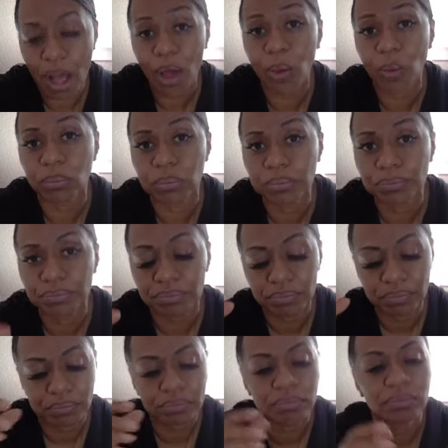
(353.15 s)
Oh,
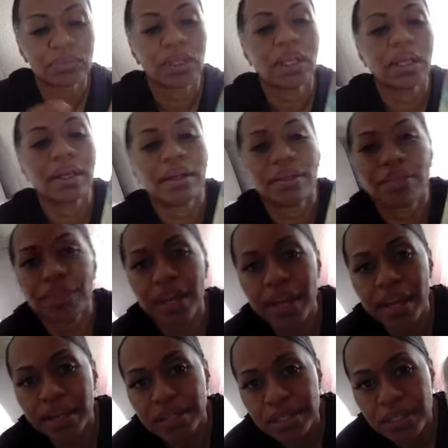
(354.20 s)

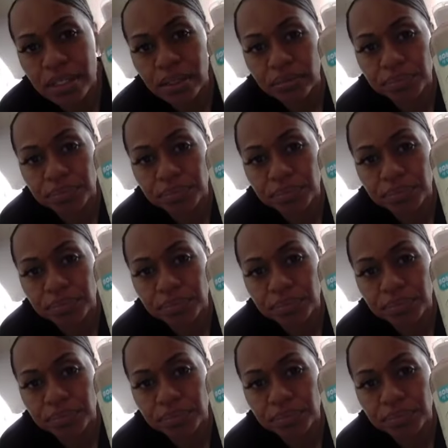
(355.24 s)
this.